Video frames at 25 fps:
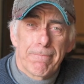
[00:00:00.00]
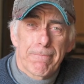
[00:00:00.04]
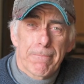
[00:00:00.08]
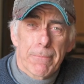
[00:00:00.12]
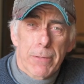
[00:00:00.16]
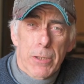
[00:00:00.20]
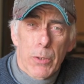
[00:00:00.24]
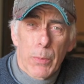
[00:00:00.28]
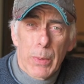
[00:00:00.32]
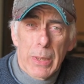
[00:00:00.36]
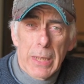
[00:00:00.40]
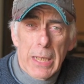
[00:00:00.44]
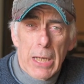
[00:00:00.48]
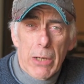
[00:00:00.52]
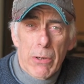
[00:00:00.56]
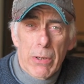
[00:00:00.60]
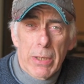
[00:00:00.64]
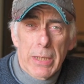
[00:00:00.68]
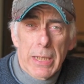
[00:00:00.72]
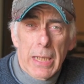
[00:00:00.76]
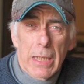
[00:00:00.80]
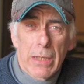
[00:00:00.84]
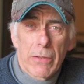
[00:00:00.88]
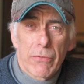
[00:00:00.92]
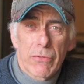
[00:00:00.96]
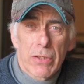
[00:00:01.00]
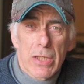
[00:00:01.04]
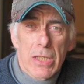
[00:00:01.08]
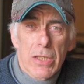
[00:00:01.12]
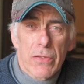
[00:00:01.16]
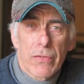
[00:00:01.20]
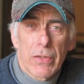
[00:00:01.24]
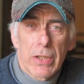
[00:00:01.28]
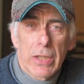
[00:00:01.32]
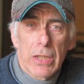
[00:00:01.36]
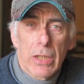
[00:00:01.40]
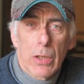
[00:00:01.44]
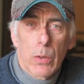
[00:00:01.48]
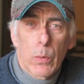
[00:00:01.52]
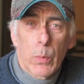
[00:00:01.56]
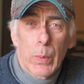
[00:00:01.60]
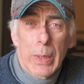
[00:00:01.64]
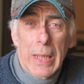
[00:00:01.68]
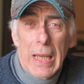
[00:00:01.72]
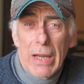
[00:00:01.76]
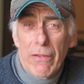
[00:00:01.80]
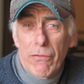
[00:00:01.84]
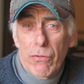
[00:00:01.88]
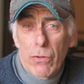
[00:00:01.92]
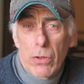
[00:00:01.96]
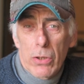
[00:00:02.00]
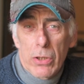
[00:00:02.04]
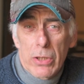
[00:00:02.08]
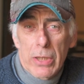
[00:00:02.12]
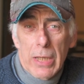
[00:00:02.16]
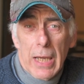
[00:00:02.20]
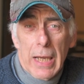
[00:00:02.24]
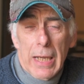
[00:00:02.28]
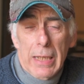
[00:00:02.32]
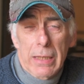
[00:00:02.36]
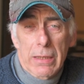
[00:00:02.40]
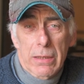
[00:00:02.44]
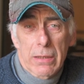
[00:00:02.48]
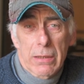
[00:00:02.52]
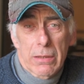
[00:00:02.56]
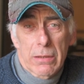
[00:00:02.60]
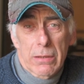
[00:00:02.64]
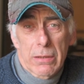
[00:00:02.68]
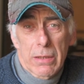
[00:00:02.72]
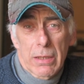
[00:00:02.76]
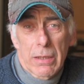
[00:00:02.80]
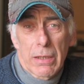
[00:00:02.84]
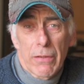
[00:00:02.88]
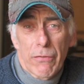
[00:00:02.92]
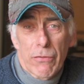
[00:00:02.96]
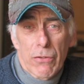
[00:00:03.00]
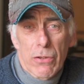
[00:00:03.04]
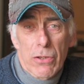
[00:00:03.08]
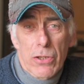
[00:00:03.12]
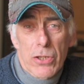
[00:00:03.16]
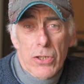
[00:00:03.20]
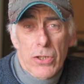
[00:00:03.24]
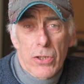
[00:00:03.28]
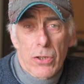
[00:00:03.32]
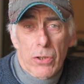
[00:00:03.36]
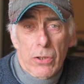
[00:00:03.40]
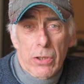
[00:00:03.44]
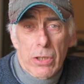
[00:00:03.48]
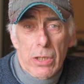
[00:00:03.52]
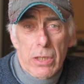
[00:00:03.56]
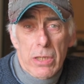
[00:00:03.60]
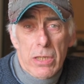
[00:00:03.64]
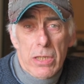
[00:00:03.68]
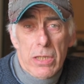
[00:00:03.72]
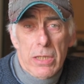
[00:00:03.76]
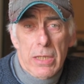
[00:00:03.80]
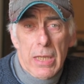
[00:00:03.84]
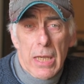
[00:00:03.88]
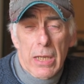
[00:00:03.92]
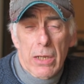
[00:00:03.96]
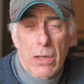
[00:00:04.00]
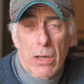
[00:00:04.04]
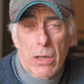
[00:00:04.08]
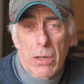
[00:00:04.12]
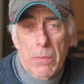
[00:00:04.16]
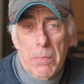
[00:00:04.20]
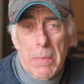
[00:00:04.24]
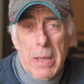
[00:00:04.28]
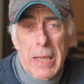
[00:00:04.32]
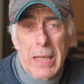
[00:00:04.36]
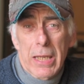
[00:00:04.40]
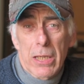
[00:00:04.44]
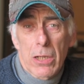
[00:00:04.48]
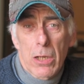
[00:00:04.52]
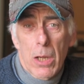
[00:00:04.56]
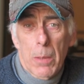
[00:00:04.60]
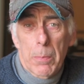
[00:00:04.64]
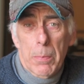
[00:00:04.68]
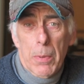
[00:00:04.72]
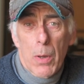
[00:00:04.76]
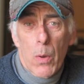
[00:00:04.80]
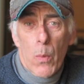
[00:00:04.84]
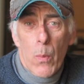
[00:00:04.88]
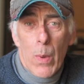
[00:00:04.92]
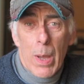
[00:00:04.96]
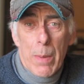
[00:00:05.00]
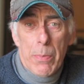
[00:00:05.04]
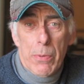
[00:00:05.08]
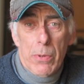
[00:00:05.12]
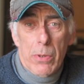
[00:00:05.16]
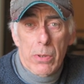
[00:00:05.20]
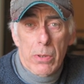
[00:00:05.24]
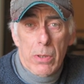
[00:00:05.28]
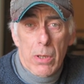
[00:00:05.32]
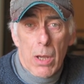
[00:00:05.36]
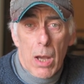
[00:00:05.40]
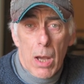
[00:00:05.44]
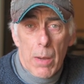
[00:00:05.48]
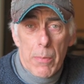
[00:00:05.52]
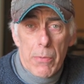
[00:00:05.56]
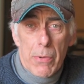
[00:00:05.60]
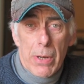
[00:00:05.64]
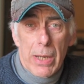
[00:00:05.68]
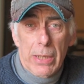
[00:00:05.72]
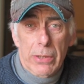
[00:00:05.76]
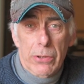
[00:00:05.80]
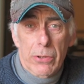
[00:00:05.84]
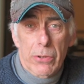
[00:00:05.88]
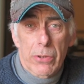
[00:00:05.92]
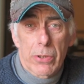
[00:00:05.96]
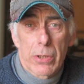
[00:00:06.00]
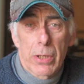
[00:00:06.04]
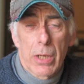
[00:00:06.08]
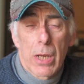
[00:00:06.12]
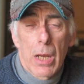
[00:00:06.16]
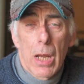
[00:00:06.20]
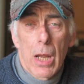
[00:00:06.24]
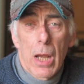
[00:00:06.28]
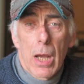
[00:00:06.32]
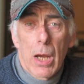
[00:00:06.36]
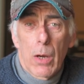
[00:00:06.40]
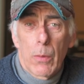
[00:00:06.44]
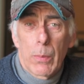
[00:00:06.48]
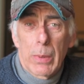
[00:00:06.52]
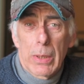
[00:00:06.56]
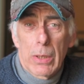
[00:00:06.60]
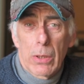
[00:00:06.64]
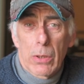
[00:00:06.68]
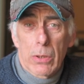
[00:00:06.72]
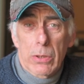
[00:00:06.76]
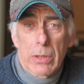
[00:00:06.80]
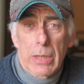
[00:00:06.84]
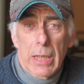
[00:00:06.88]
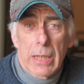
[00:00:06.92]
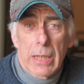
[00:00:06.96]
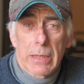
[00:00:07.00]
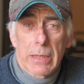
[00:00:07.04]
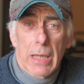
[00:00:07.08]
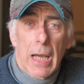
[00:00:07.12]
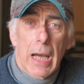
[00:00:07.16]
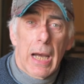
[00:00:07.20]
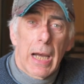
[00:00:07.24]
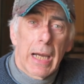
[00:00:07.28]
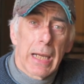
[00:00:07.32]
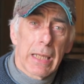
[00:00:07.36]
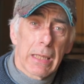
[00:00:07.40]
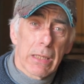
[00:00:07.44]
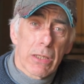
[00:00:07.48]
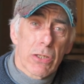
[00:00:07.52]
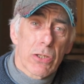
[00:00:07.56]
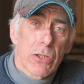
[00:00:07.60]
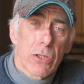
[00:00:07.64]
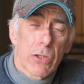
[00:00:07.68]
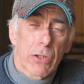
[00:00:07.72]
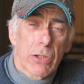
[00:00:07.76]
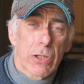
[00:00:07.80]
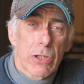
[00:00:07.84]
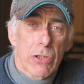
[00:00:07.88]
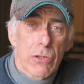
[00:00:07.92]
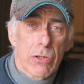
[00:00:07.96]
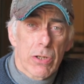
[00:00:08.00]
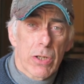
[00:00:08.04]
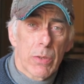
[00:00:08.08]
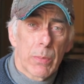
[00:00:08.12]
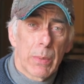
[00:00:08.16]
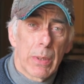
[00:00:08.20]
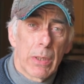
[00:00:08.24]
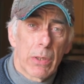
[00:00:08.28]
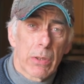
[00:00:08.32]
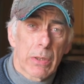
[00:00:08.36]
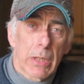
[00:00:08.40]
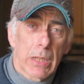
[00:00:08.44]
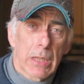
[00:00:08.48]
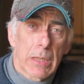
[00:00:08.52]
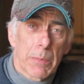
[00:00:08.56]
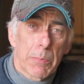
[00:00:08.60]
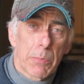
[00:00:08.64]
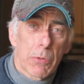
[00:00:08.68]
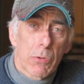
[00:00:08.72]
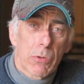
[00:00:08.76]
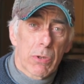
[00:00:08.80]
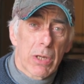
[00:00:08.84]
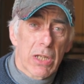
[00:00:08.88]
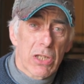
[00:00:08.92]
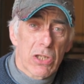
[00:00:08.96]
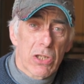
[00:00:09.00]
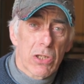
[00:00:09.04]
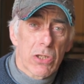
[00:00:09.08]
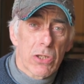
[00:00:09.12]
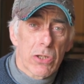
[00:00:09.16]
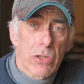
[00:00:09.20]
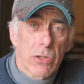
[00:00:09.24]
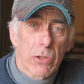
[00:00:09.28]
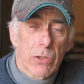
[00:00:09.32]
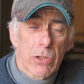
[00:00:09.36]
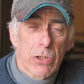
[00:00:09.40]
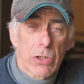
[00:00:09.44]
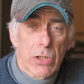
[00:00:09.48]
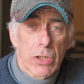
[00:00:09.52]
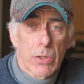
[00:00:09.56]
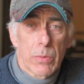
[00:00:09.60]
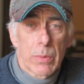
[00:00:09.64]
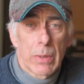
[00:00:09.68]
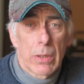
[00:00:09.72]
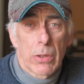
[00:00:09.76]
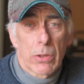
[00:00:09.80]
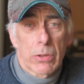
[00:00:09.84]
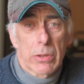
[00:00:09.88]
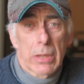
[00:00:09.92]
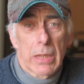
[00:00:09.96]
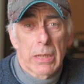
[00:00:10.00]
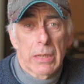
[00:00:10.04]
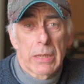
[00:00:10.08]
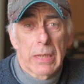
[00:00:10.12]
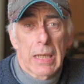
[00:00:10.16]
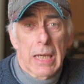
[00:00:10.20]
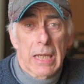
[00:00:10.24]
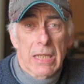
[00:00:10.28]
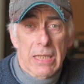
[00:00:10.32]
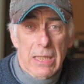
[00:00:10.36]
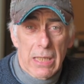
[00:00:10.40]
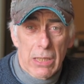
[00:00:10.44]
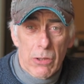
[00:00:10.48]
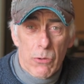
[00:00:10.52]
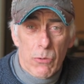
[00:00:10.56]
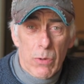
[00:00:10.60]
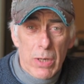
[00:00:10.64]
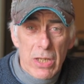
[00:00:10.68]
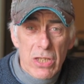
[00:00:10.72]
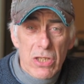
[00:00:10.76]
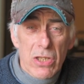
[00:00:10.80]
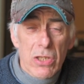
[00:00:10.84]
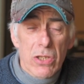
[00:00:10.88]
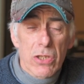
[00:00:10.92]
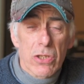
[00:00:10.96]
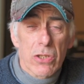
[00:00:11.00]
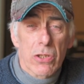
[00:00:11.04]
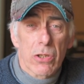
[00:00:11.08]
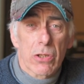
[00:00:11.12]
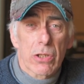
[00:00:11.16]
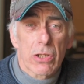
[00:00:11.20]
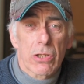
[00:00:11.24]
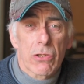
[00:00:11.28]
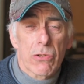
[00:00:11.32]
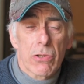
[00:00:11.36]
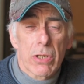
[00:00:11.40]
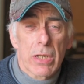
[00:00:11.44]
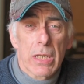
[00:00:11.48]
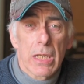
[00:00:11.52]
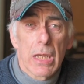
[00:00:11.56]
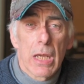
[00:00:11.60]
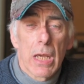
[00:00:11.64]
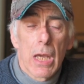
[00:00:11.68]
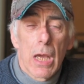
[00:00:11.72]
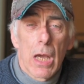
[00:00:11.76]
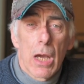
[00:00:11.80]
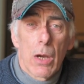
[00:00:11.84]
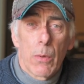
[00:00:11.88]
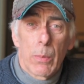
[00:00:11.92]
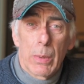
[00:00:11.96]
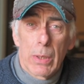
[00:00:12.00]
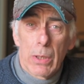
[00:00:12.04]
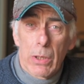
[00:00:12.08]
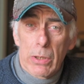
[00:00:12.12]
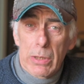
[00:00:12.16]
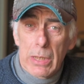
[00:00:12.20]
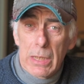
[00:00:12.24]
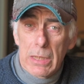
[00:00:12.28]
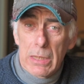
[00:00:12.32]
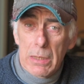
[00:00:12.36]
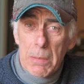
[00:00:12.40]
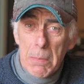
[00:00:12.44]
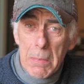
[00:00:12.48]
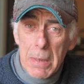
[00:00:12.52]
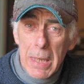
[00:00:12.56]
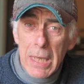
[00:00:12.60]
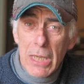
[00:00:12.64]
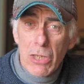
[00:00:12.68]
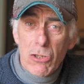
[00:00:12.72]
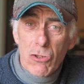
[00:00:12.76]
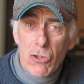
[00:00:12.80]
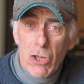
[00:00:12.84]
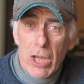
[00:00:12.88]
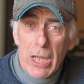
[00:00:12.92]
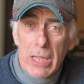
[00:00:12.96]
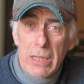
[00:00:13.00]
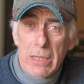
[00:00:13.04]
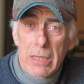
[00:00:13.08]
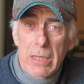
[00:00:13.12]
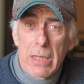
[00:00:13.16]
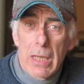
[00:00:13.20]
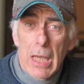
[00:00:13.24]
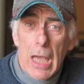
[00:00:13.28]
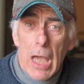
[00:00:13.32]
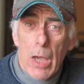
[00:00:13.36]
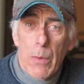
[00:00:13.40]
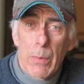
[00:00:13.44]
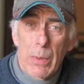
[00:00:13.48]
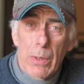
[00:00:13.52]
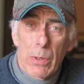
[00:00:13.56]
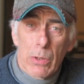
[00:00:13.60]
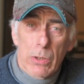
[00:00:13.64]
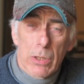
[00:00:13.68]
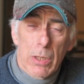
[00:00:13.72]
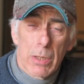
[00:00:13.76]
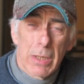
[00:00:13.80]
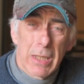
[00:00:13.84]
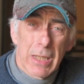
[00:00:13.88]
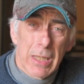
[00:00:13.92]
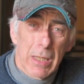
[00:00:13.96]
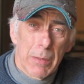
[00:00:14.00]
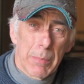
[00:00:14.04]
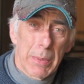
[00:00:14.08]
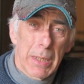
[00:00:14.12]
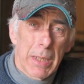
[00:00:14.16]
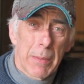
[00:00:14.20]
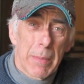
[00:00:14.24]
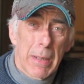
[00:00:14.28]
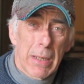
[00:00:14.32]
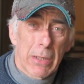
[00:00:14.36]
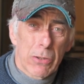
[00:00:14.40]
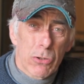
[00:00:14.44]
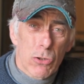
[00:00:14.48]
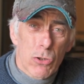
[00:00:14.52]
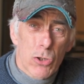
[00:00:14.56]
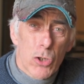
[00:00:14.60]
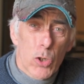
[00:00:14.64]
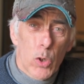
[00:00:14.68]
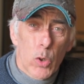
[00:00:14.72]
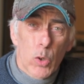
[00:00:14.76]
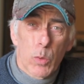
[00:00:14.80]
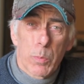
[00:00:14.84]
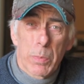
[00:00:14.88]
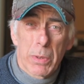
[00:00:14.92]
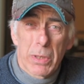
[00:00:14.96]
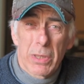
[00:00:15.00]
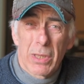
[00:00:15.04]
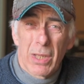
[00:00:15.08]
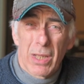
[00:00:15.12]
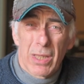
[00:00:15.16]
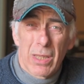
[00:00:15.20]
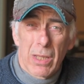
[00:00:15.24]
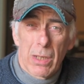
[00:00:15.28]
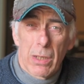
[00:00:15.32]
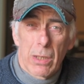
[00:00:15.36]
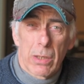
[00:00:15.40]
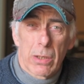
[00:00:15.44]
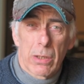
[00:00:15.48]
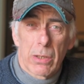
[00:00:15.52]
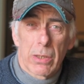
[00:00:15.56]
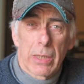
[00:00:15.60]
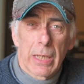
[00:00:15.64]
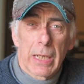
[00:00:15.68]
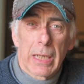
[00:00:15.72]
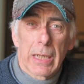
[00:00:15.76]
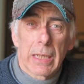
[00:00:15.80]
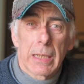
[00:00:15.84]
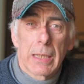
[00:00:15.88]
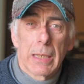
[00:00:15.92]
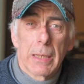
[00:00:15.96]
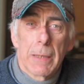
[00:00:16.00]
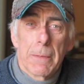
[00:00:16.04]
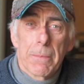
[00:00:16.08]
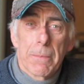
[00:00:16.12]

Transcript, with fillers: So we're nearing the end of this video. We have looked at the different circuits that are making up a Weber carburetor. We looked the idle circuitry, we looked at the progression circuitry, we looked at the acceleration circuitry, we looked at the main jet, and we looked a little bit about the choke, but not a lot on that.